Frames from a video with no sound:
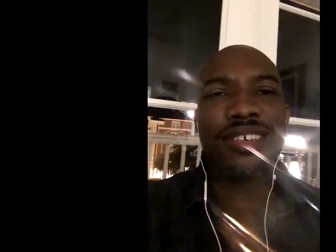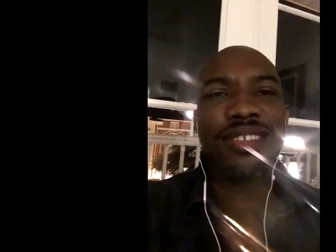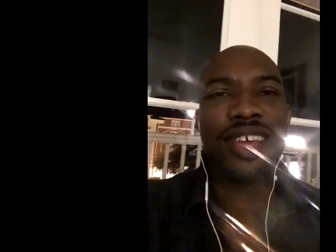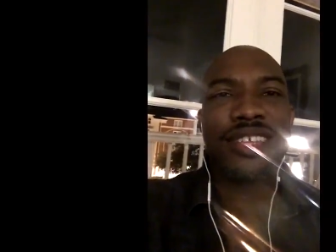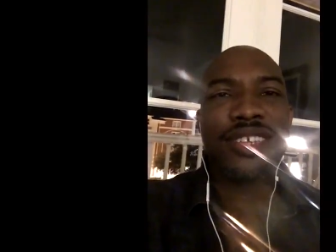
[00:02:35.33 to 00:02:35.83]

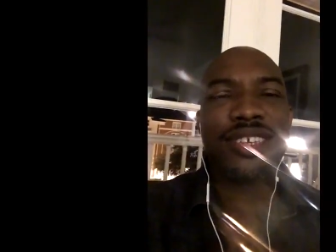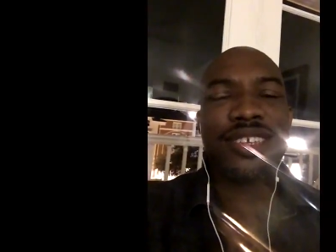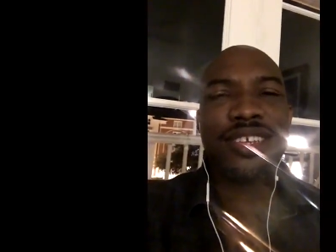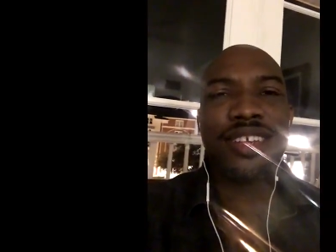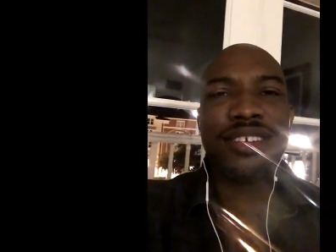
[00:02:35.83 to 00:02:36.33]
that's,
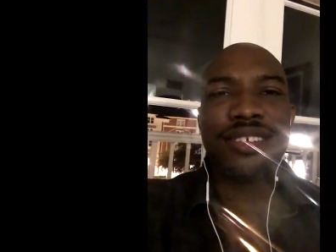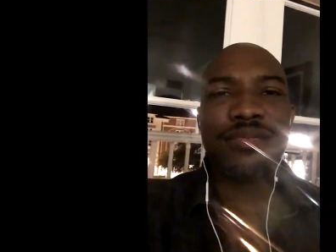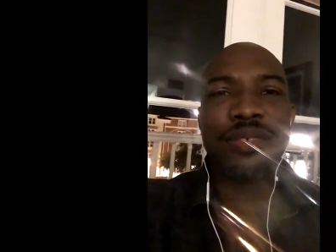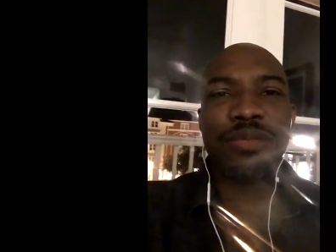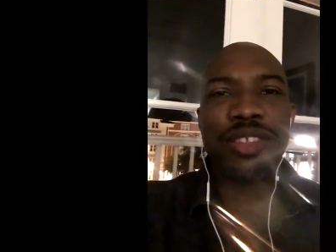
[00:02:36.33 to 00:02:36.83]
some
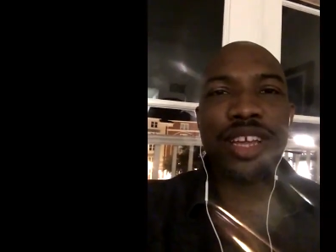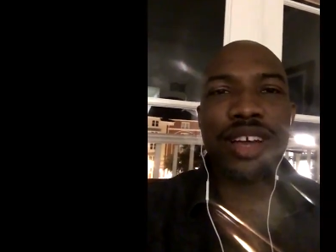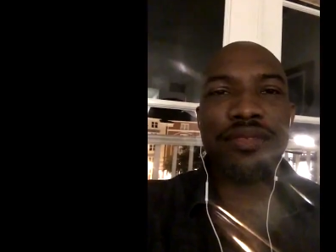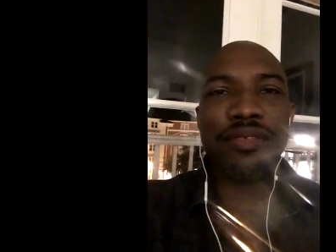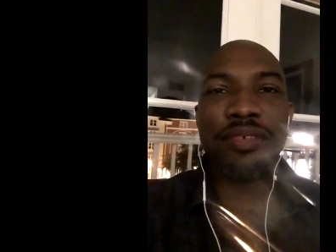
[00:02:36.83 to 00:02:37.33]
people think I'm
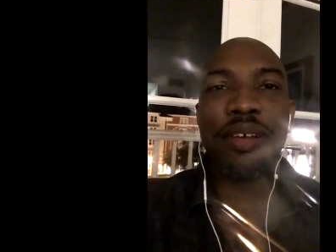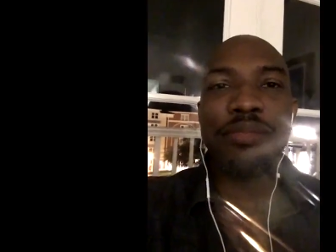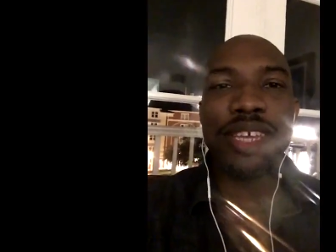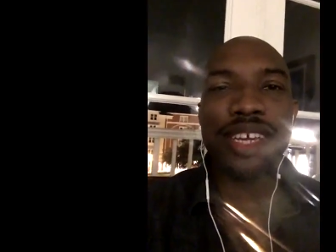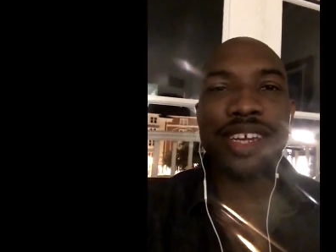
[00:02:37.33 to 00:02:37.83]
from
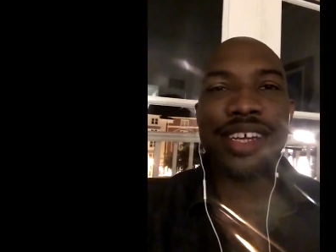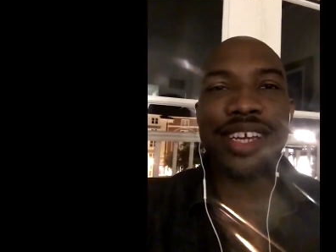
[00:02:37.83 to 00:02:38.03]
there, and I